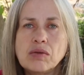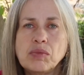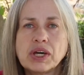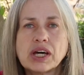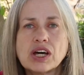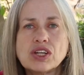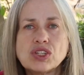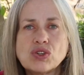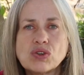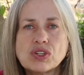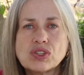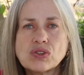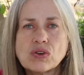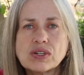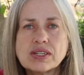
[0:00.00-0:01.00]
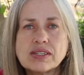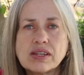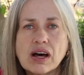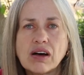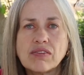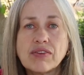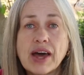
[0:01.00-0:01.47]
Because your Soulless
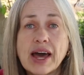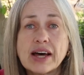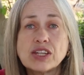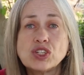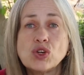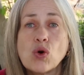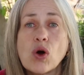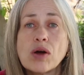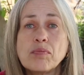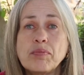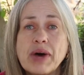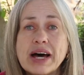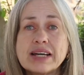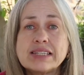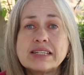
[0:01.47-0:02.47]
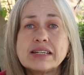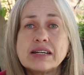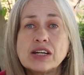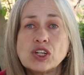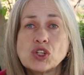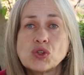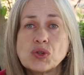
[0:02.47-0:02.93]
self has your best
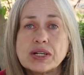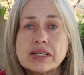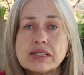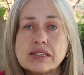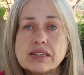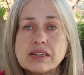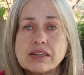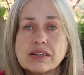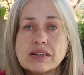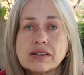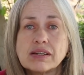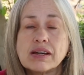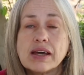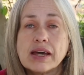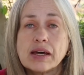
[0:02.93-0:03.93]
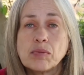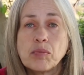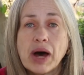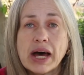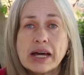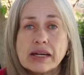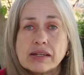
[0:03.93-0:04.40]
interest in
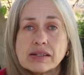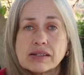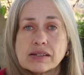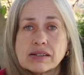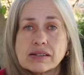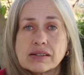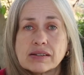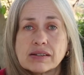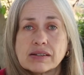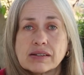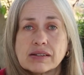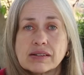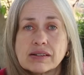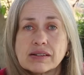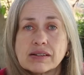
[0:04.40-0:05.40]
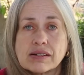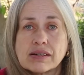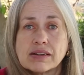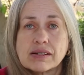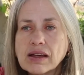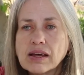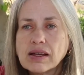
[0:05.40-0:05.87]
mind.
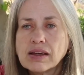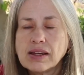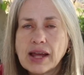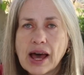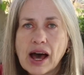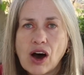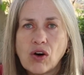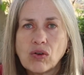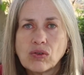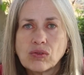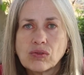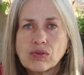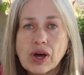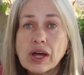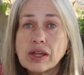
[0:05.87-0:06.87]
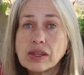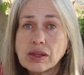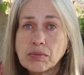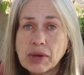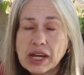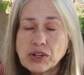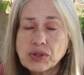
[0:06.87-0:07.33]
Now,
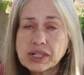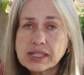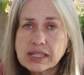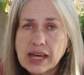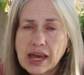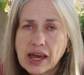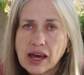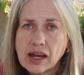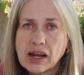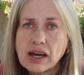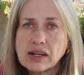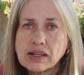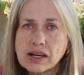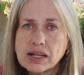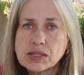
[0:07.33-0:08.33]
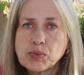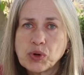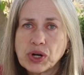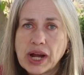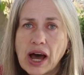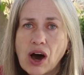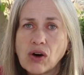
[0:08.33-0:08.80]
the matrix can and does
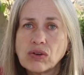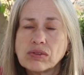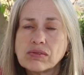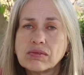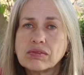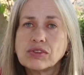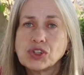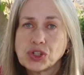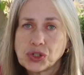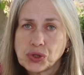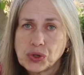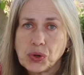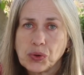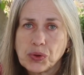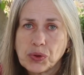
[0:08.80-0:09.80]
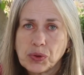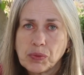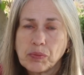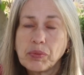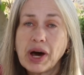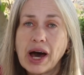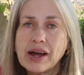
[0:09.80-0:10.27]
put out truth,
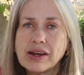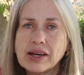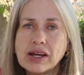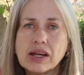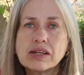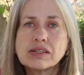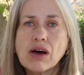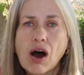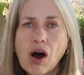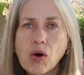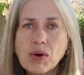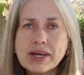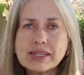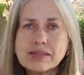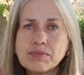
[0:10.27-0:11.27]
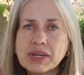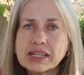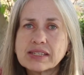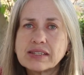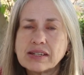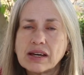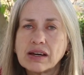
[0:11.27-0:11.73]
but it is always
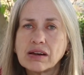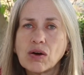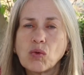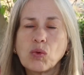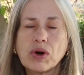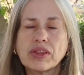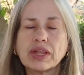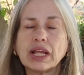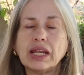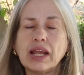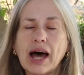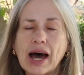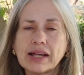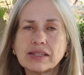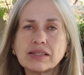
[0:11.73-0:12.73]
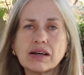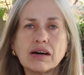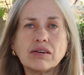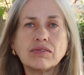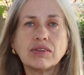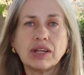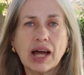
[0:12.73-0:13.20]
mixed in with lots
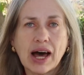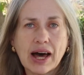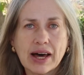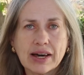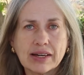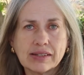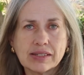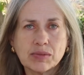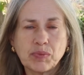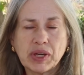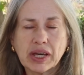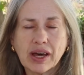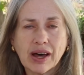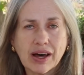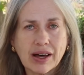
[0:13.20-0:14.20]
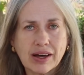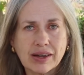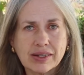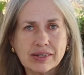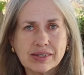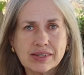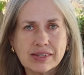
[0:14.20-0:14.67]
of lies
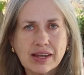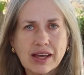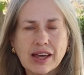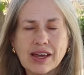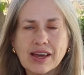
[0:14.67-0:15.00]
because